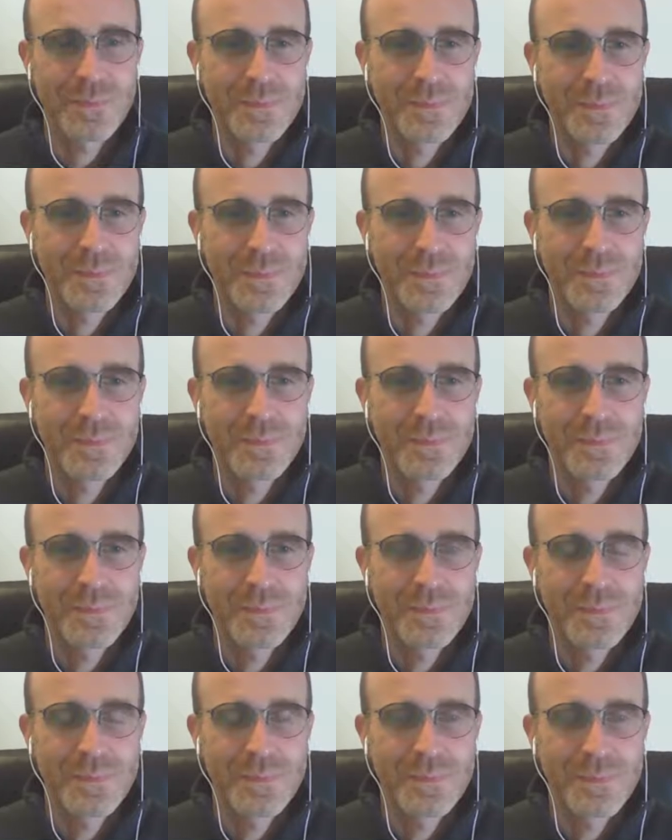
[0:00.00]

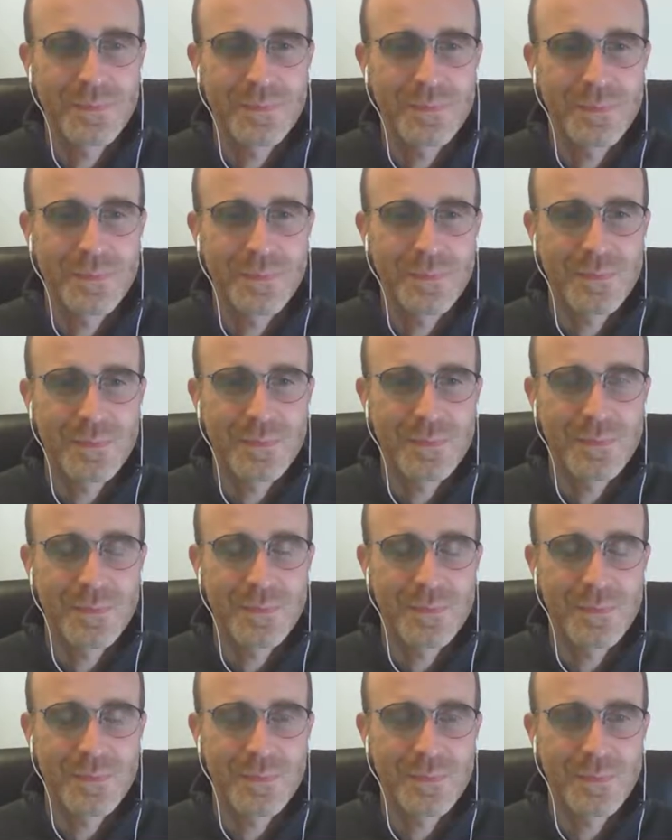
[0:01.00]

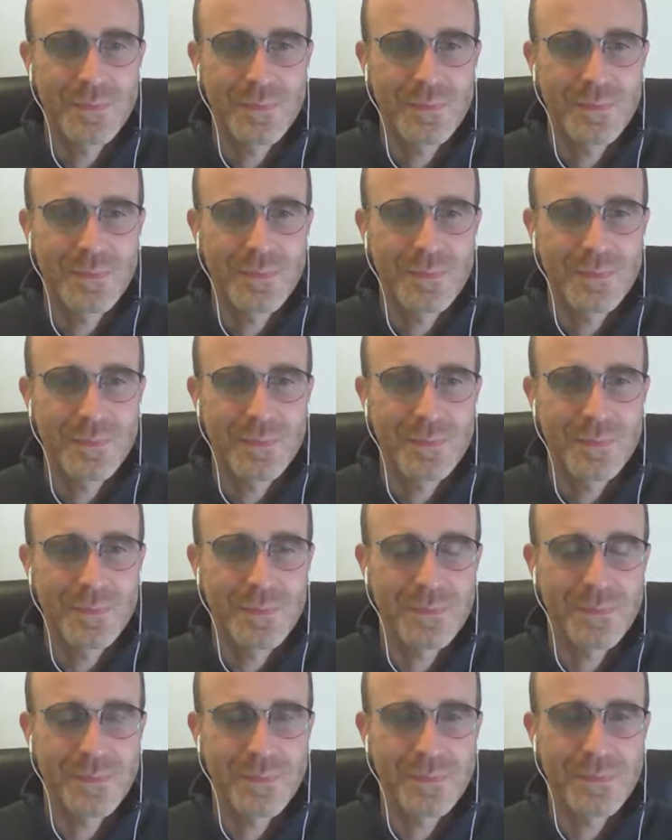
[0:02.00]

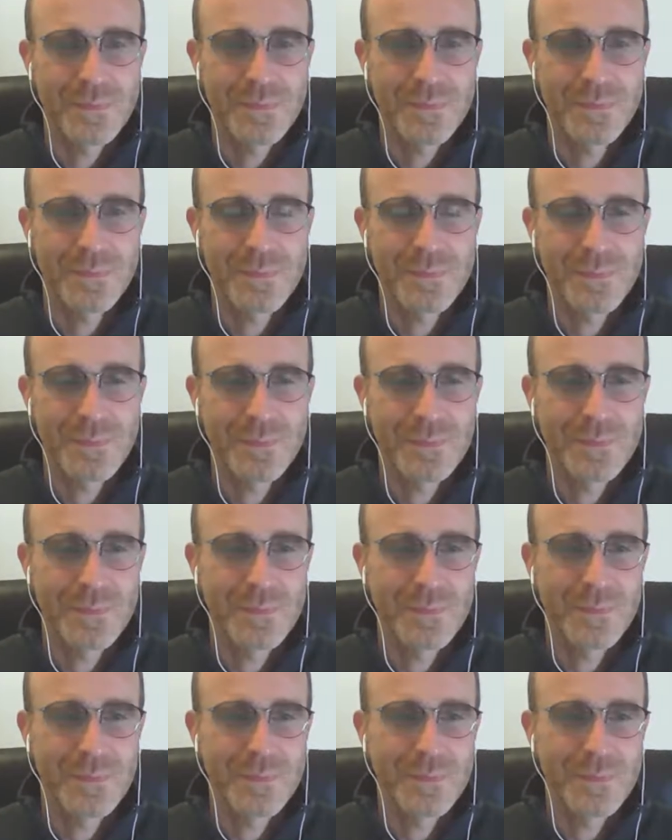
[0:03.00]

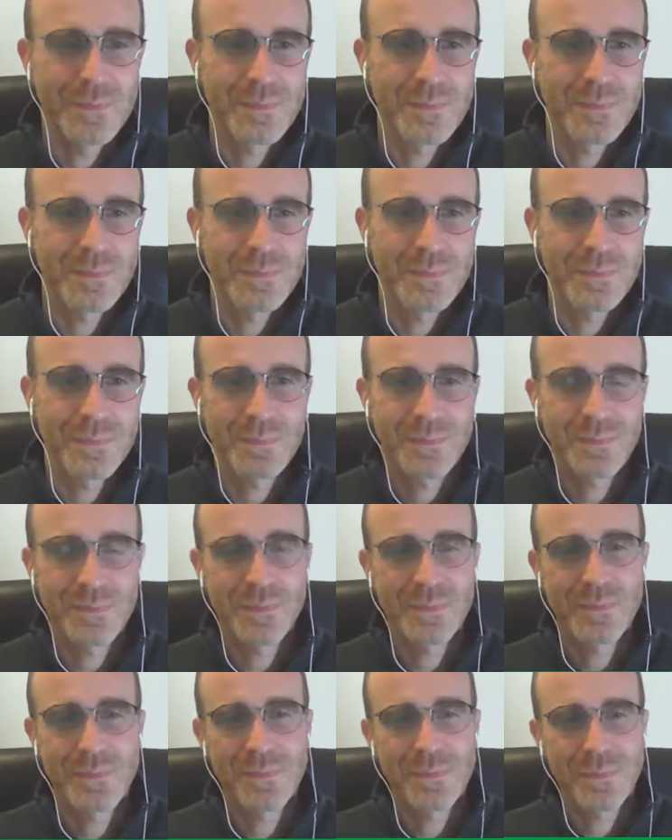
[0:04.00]

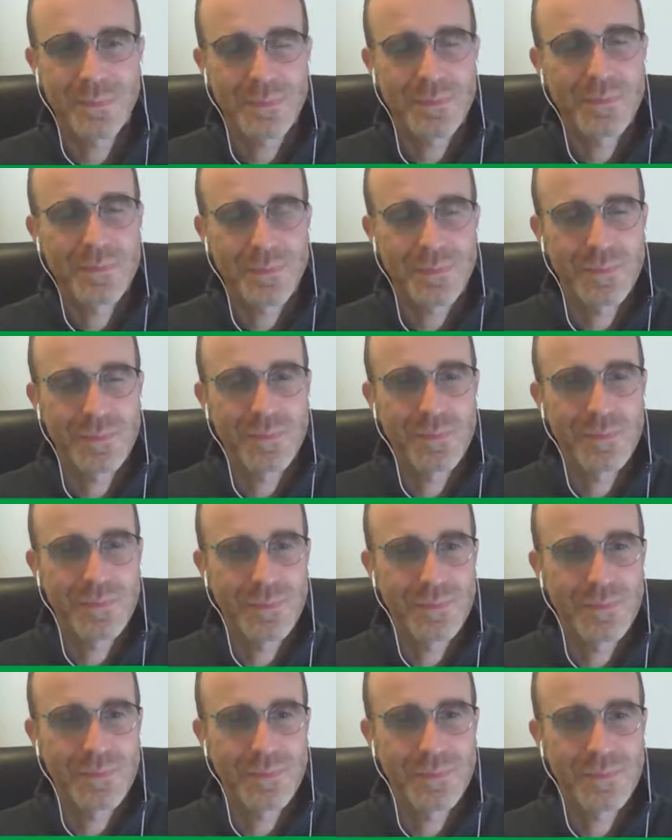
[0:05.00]

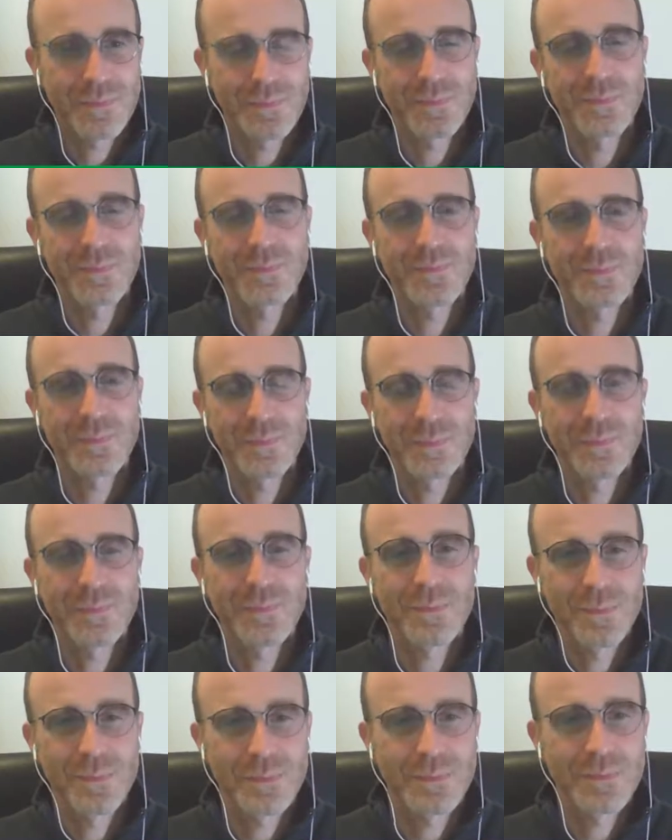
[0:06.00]

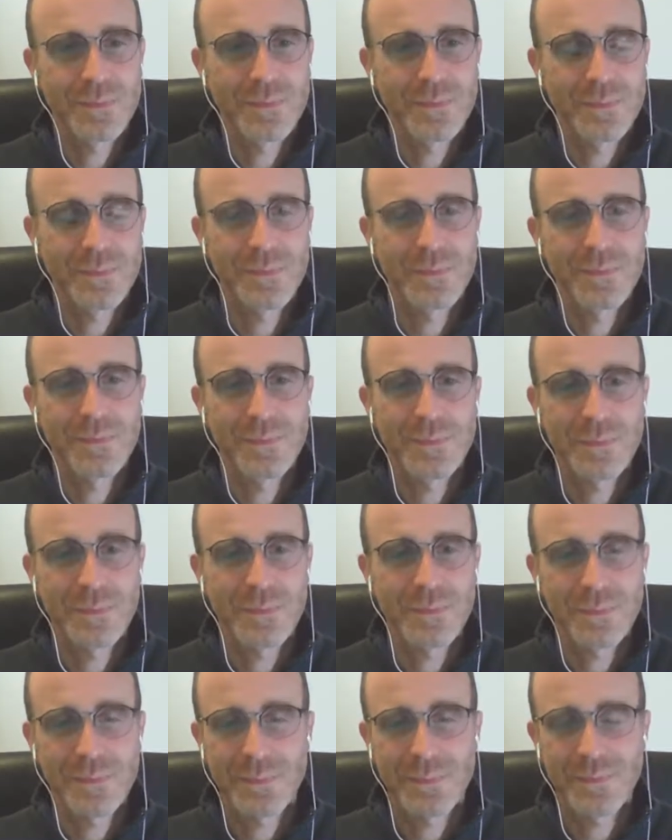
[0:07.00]
No words are spoken by the person on screen.